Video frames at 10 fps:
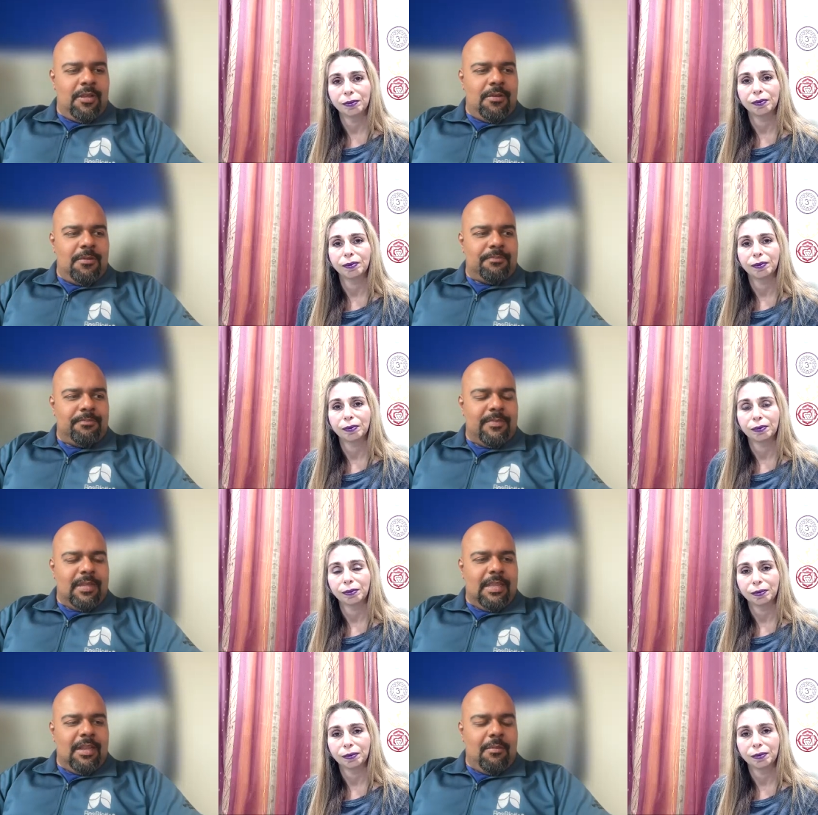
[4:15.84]
Speaker 1: know,
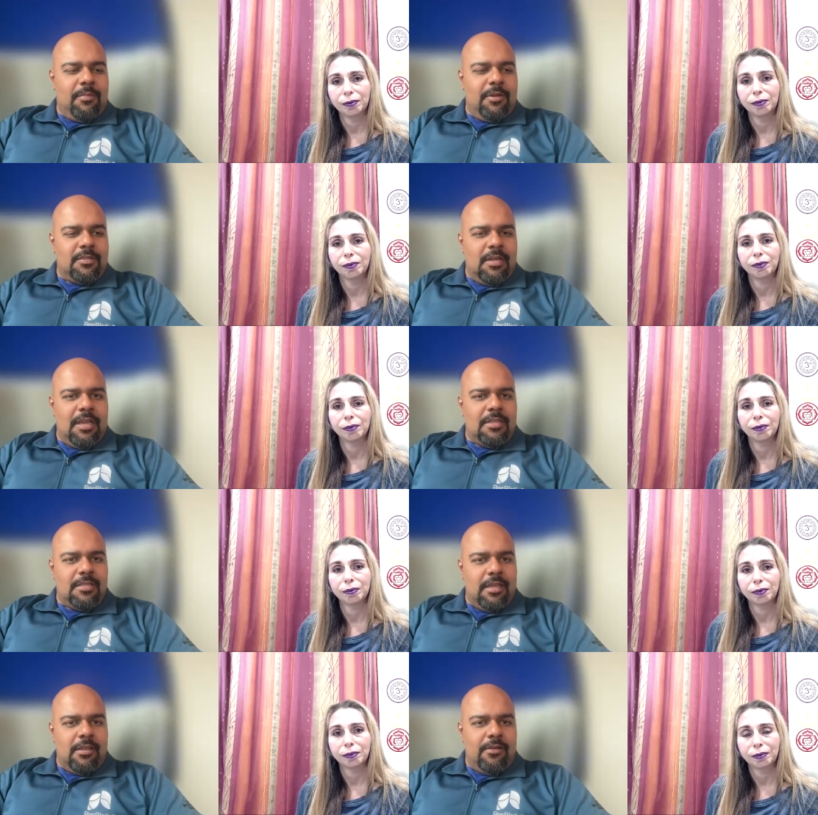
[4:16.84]
getting
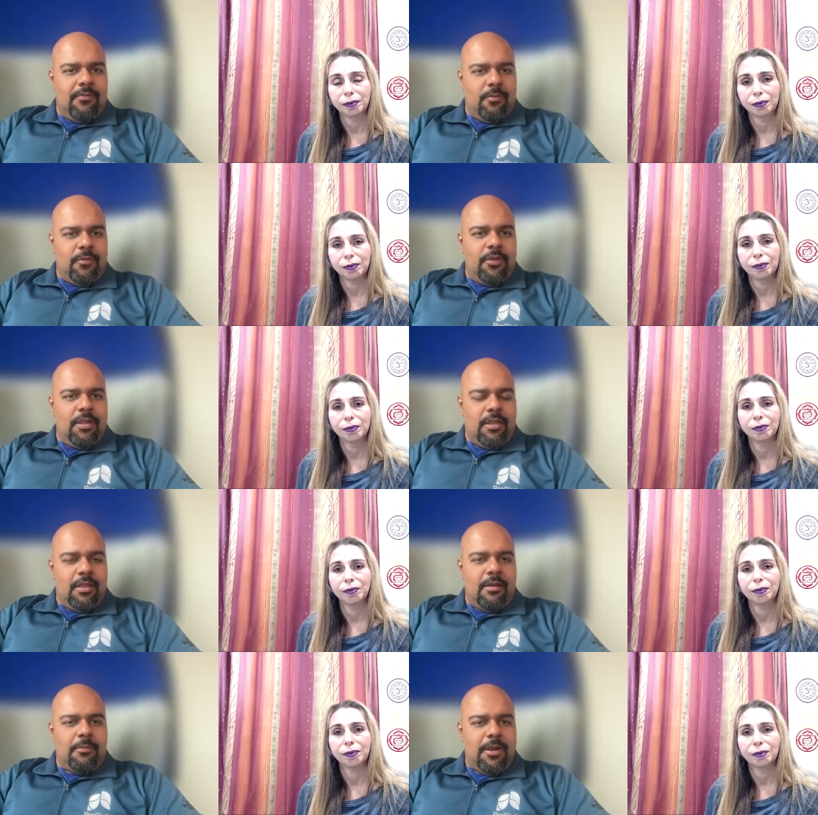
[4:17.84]
personalized care from your
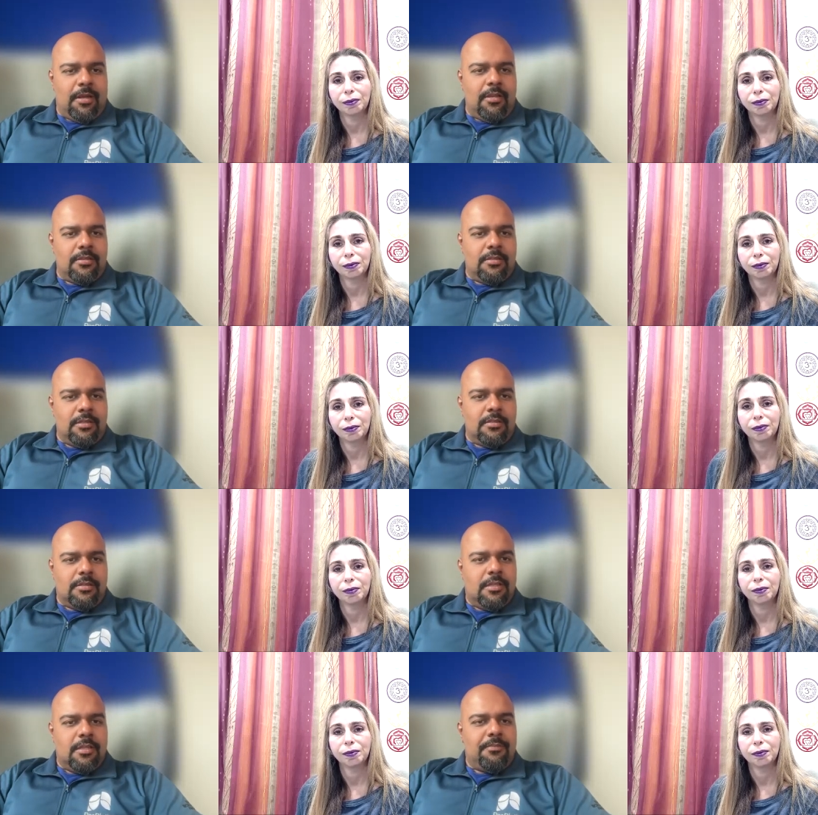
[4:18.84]
healthcare
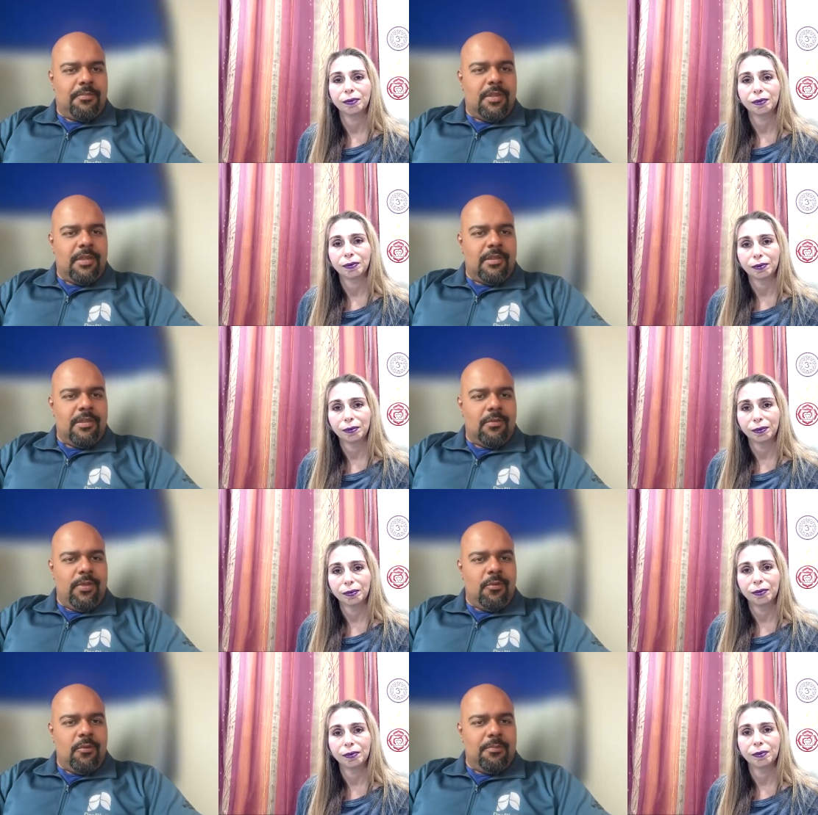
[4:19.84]
practitioners uh, is the way to
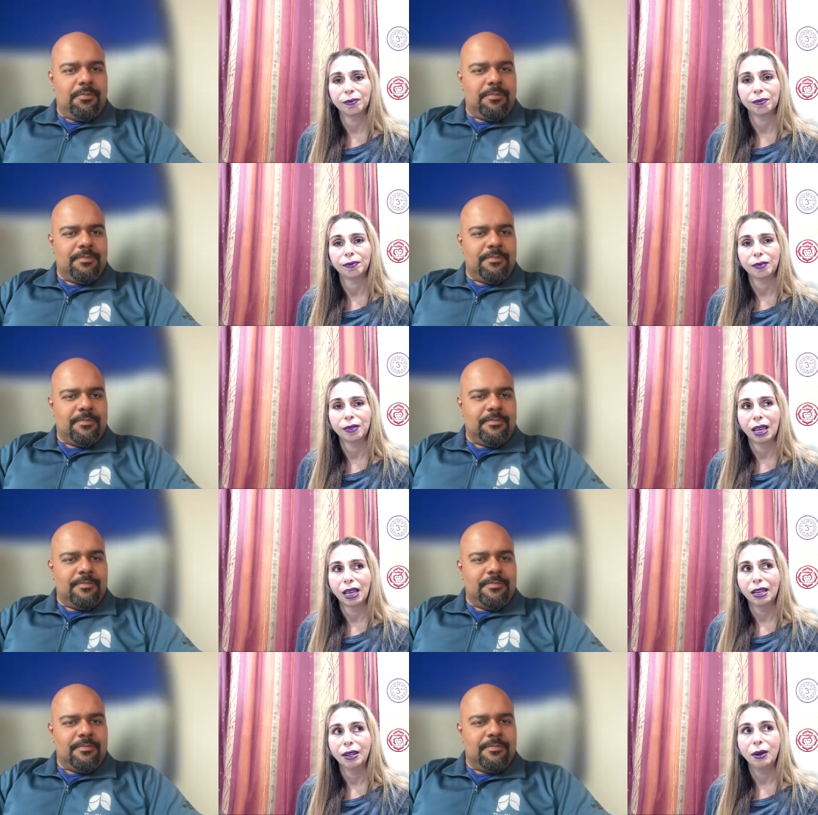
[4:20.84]
go.
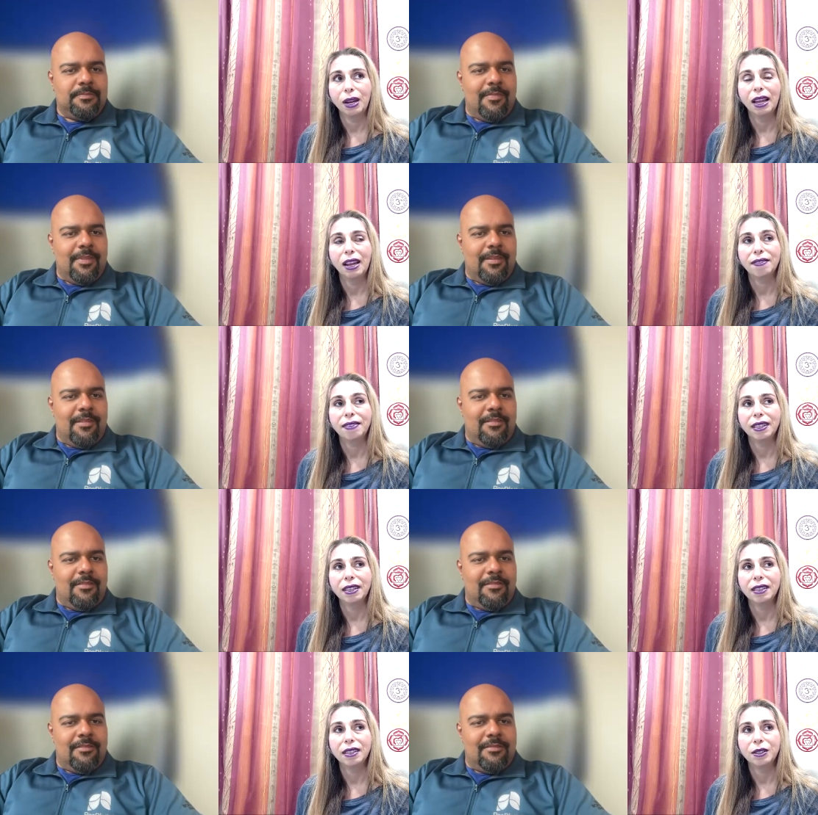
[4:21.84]
Speaker 2: You know, I find
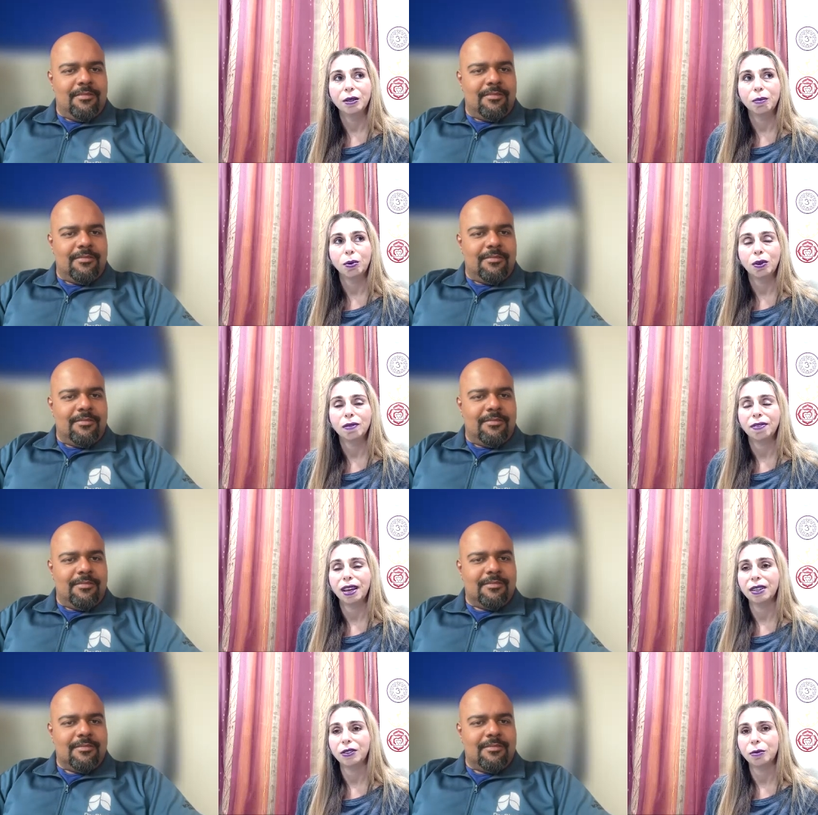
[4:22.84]
that such an important
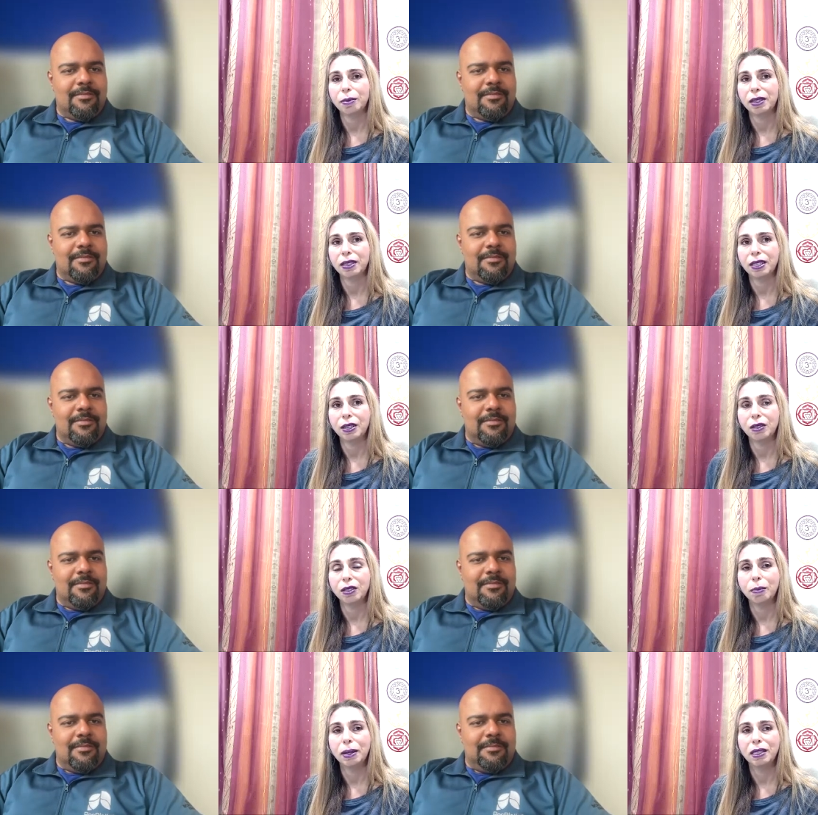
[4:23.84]
factor because you know
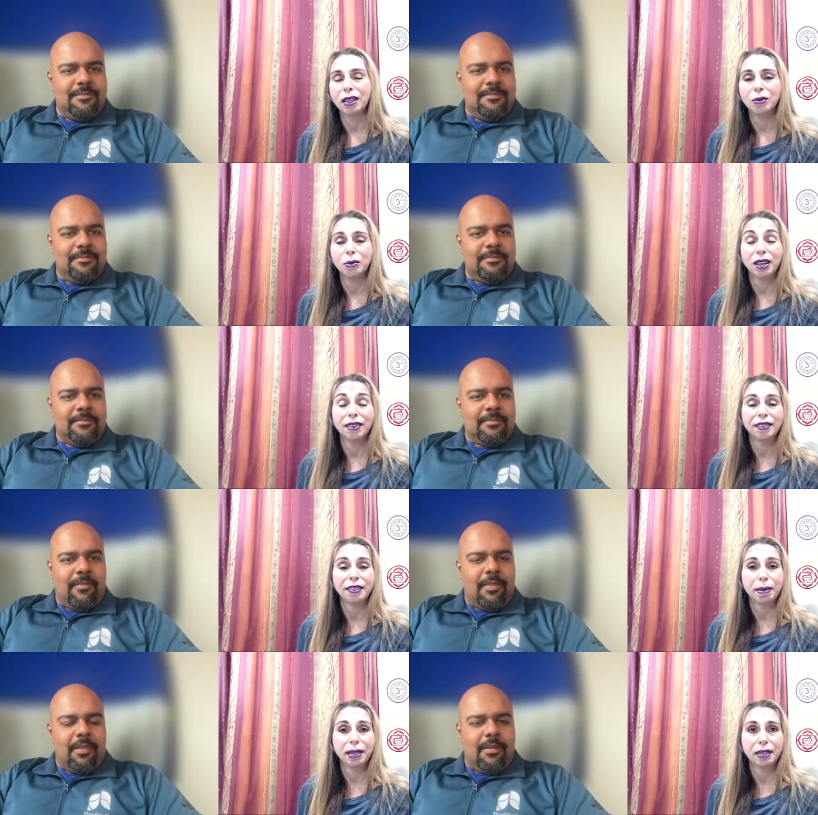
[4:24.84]
so many times when I've
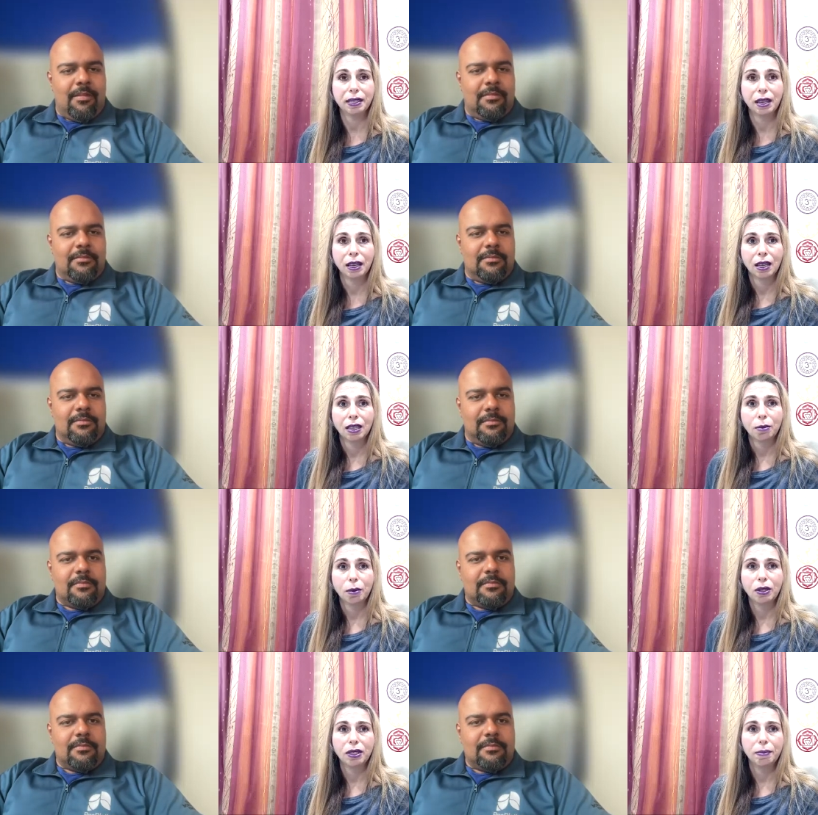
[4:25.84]
speaking
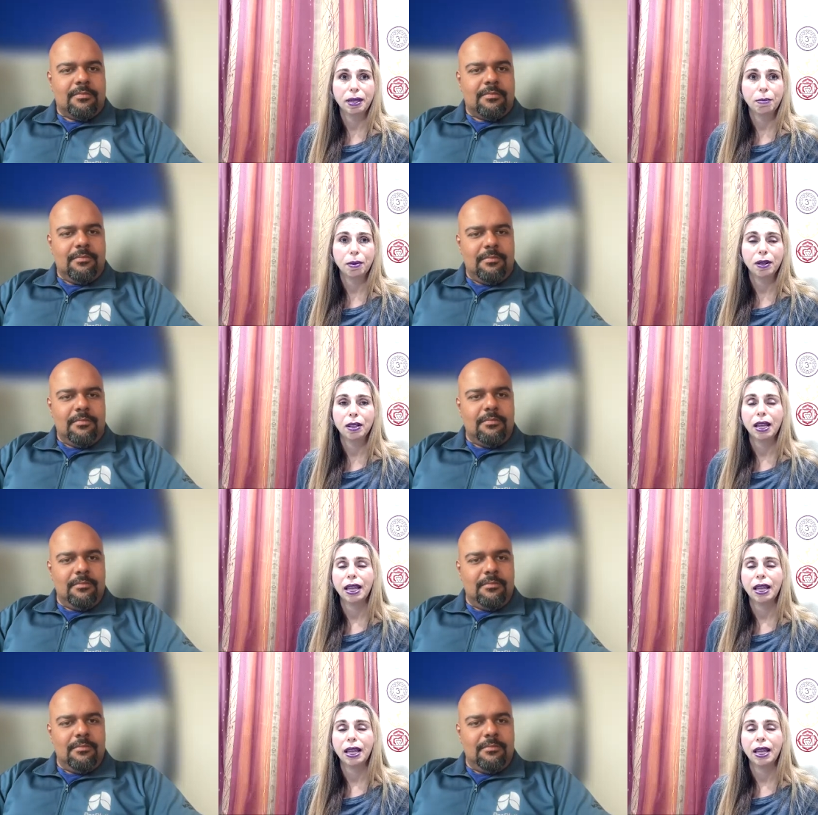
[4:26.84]
spoken to people,